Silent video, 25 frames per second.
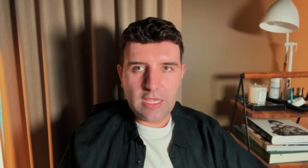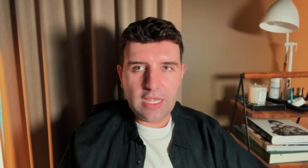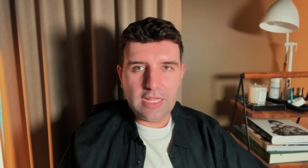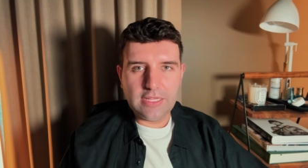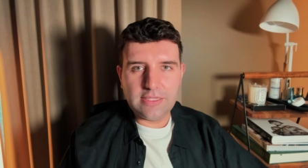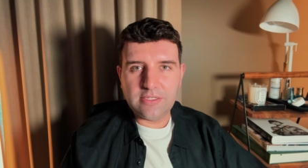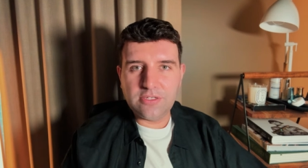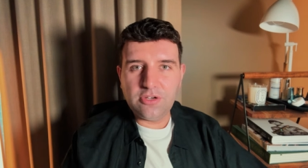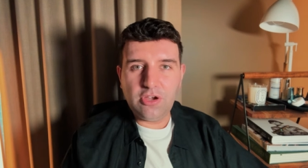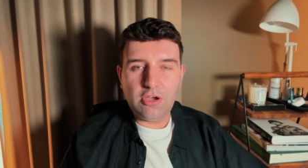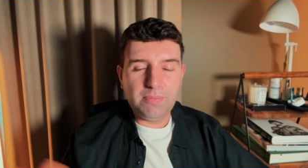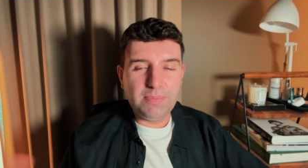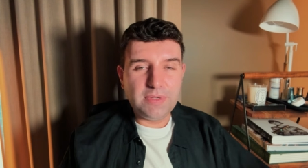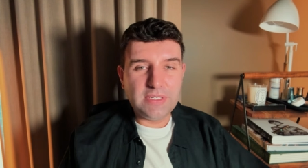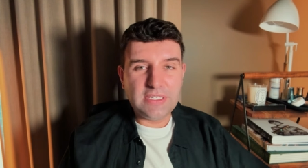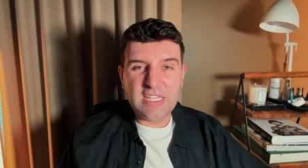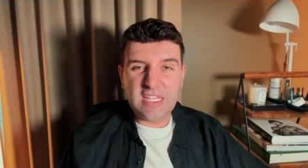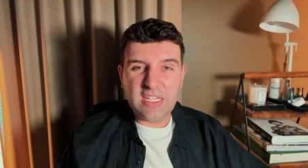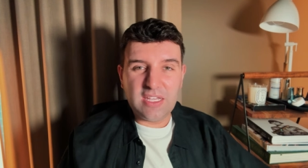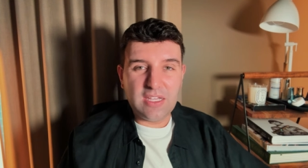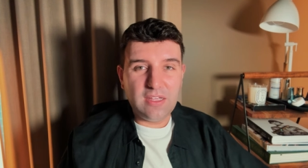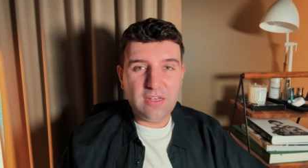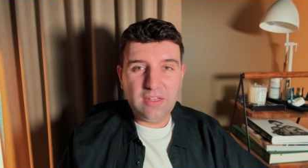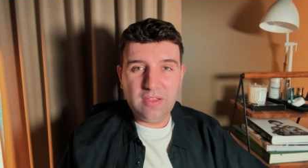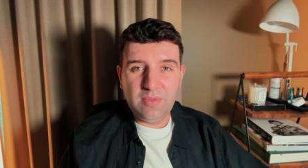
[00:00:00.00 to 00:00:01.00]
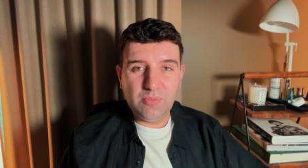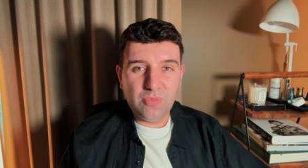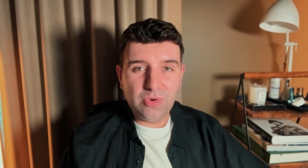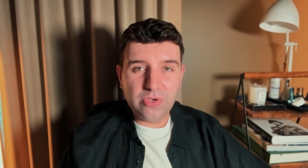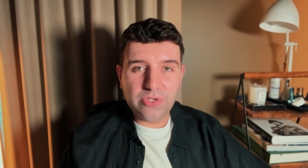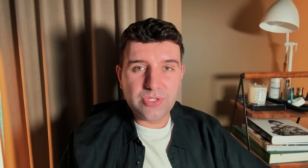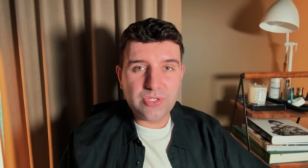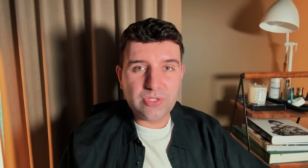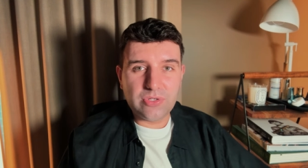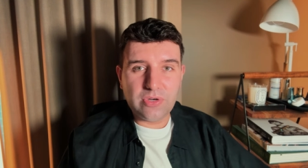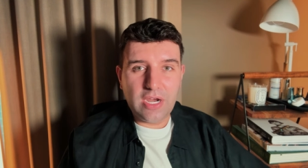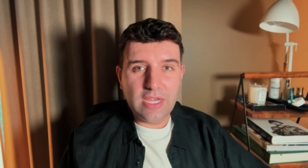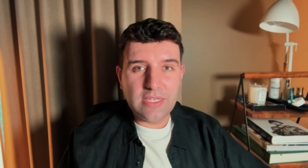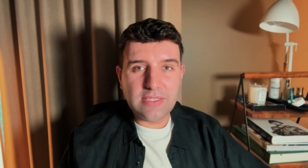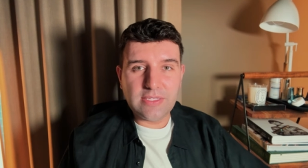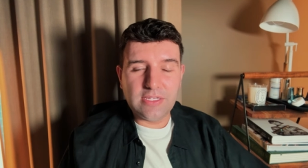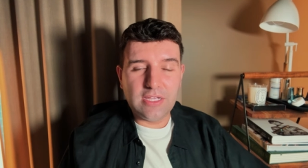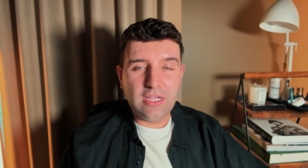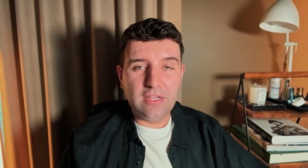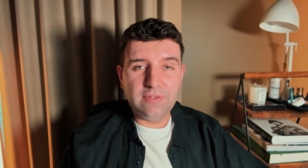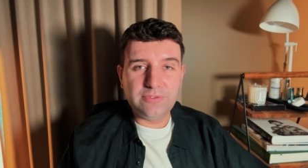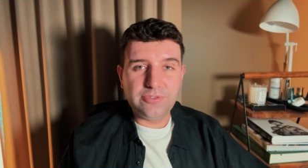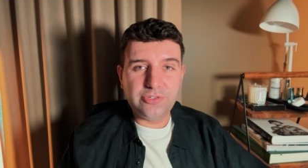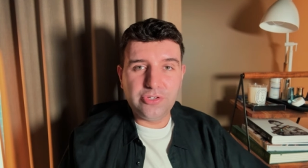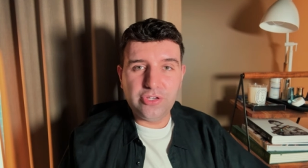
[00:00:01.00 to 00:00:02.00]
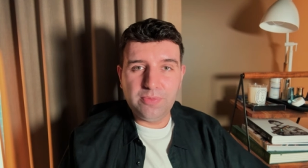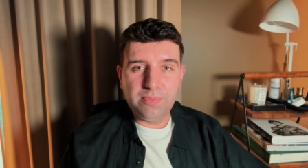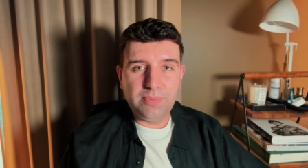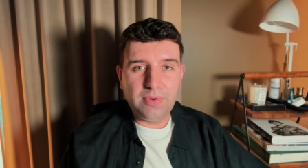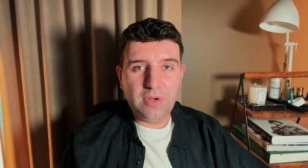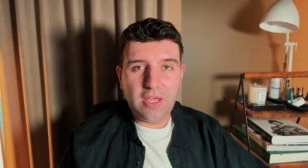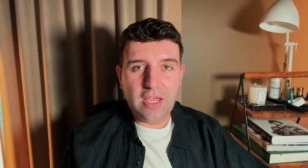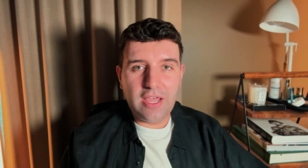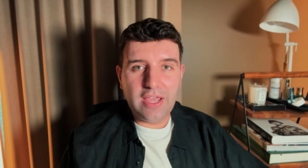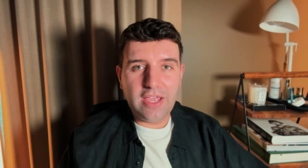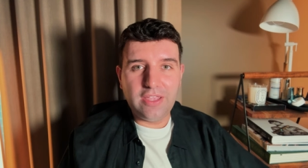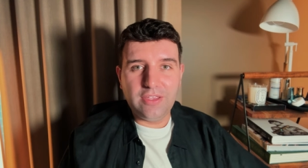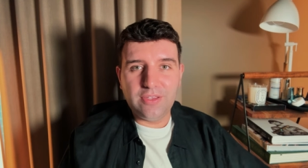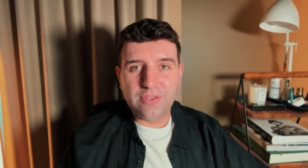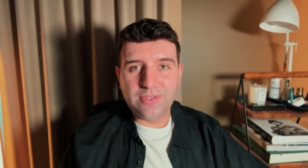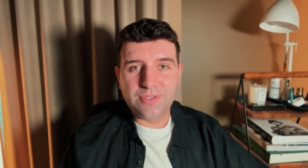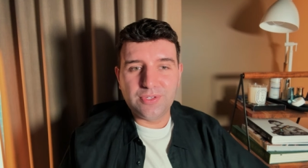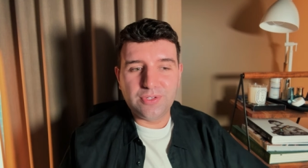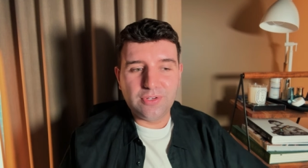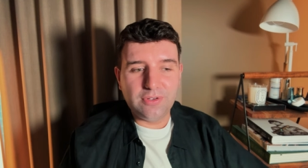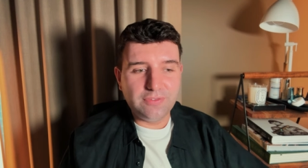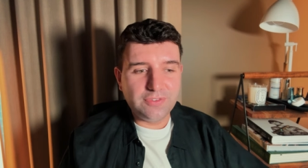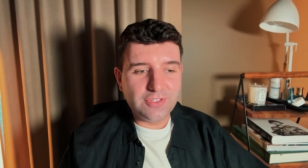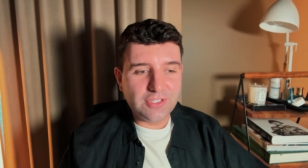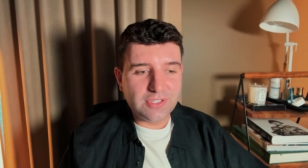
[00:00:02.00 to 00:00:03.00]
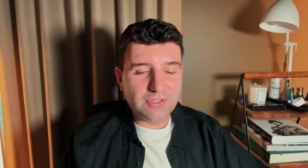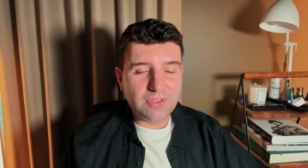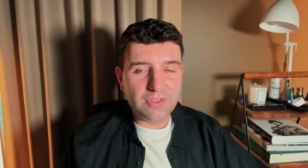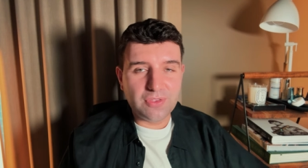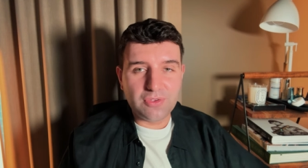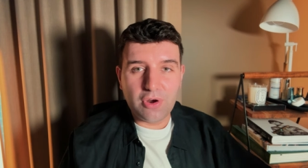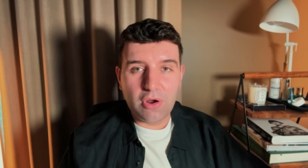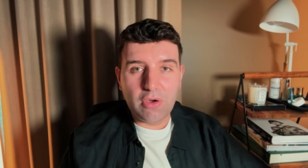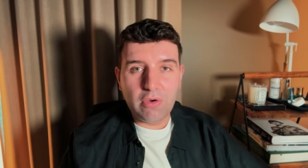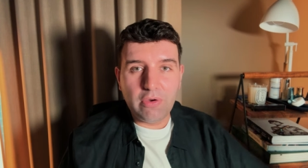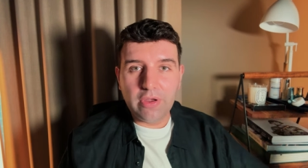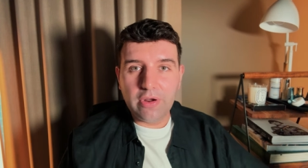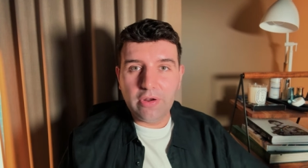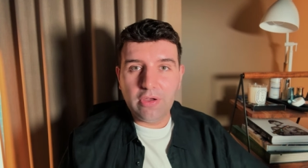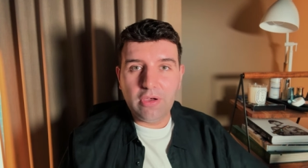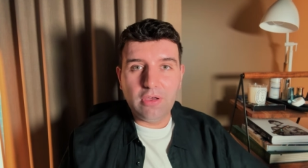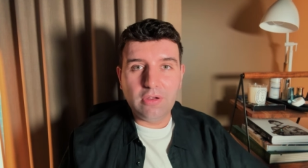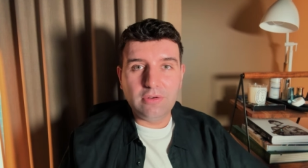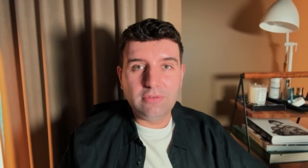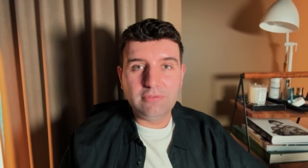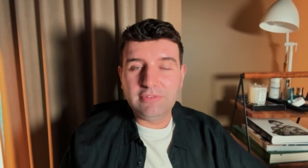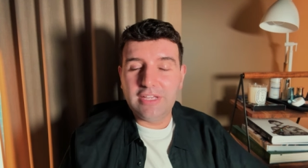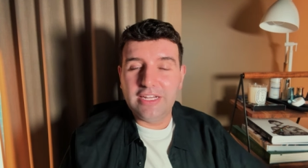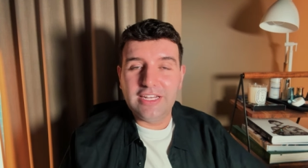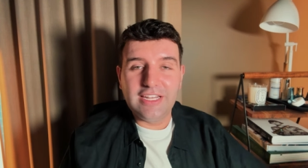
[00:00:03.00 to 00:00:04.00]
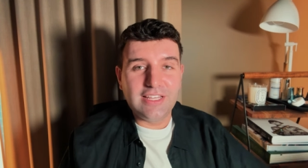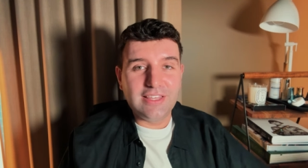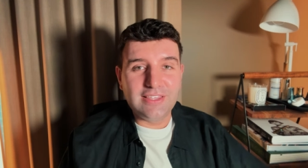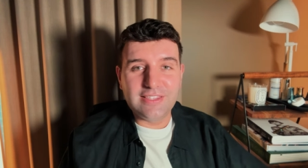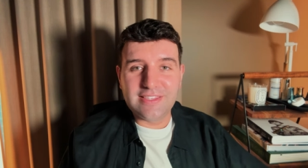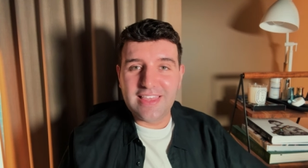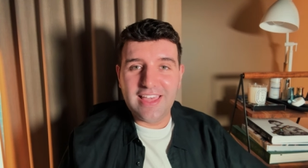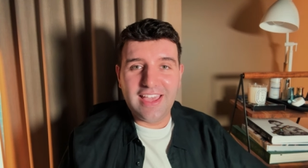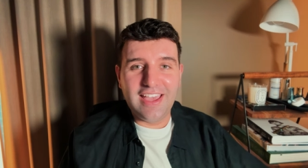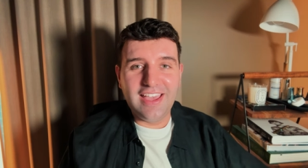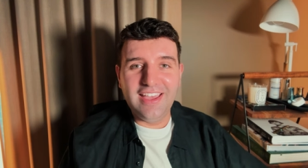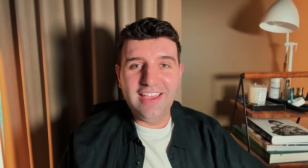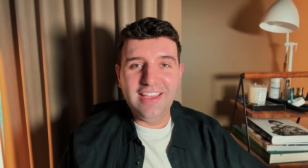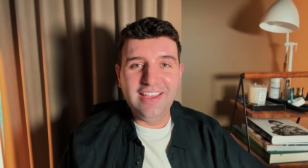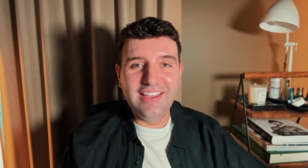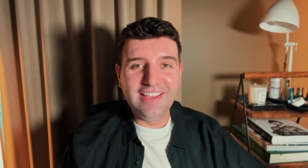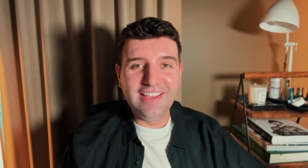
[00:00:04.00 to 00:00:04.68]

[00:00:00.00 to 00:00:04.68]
It's not particularly moisturizing after you apply it. You sort of just throw it on and it's there.